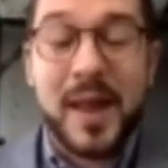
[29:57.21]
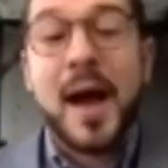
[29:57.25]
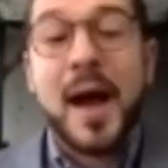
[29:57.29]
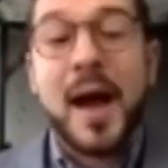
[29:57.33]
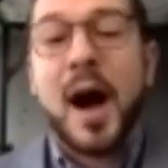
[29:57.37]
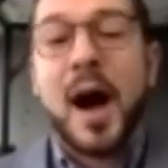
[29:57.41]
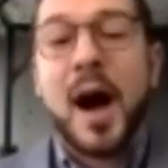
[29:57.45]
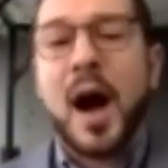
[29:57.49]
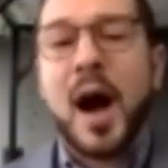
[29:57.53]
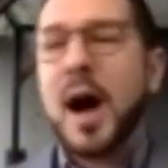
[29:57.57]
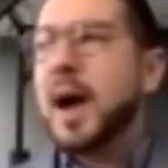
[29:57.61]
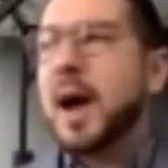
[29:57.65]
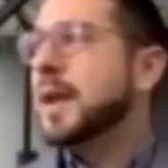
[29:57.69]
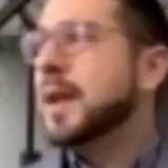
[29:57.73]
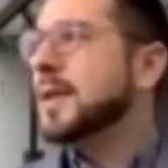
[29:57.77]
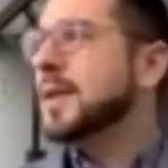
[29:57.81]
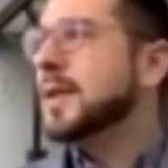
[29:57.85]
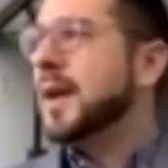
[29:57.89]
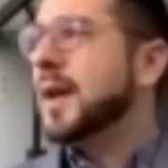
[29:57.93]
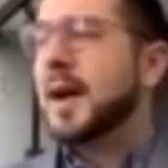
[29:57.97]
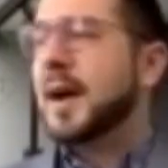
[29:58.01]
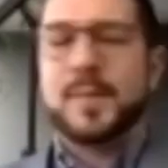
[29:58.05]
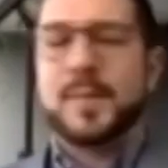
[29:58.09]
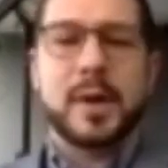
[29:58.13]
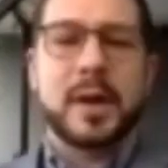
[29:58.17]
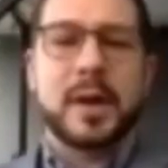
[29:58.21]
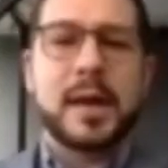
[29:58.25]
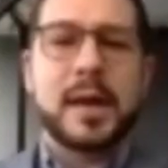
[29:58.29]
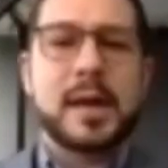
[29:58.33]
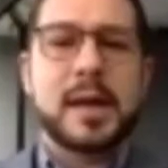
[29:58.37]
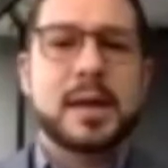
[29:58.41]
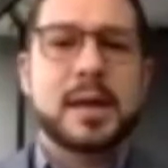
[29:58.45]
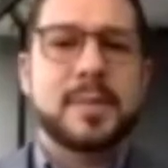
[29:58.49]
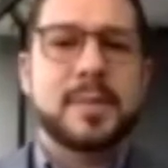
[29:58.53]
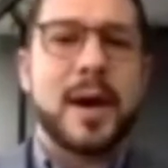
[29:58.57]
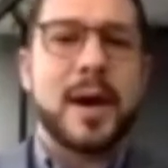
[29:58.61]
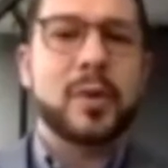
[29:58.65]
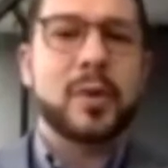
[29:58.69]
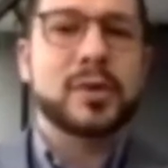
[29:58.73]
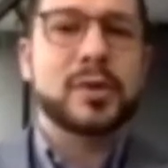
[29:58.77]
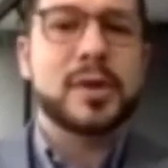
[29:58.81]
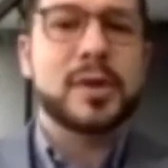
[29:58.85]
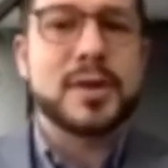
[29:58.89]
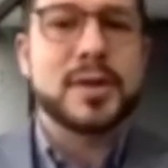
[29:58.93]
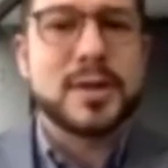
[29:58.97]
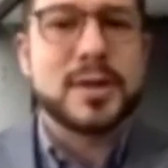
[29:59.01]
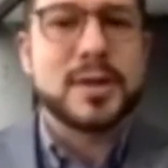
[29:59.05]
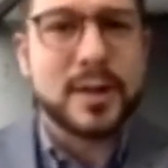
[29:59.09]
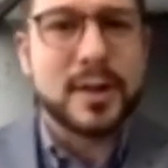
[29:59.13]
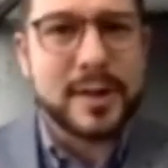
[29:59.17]
High in the Himalayan
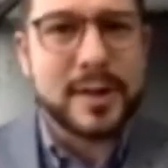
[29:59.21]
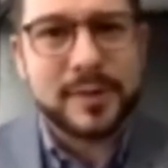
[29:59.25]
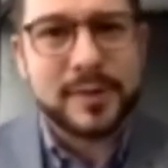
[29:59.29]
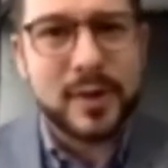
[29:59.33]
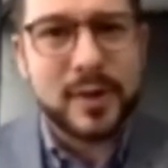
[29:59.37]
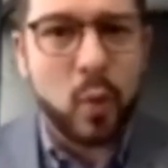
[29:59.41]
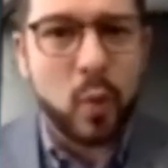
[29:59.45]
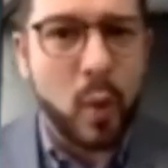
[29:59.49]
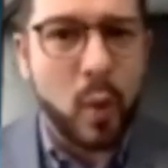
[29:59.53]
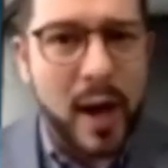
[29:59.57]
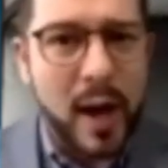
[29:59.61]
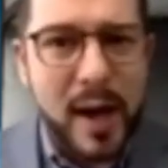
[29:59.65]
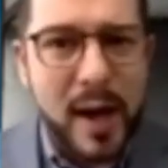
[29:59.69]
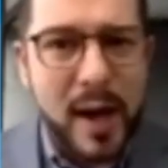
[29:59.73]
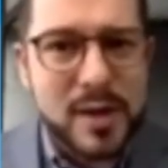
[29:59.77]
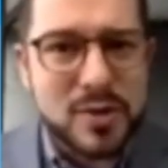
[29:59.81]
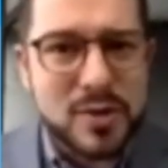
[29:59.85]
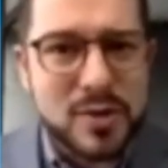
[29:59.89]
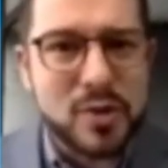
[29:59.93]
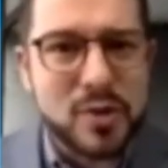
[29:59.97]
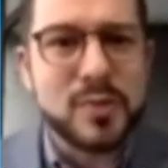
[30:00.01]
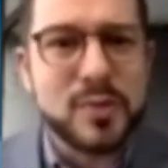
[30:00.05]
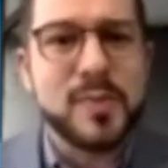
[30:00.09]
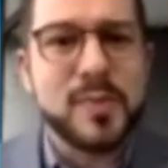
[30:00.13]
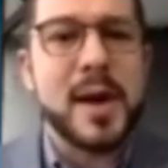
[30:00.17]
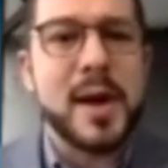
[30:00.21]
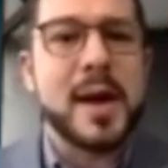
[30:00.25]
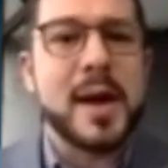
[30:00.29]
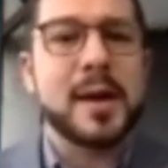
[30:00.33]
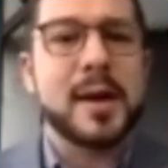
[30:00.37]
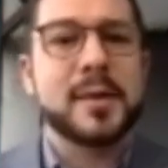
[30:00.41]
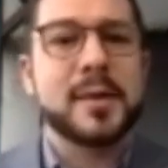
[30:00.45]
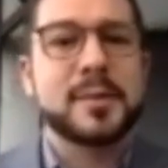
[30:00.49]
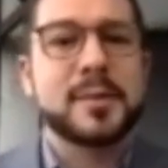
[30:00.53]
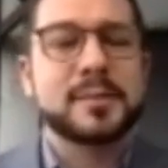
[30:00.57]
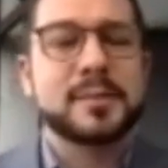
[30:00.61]
mountains lived a wise old man.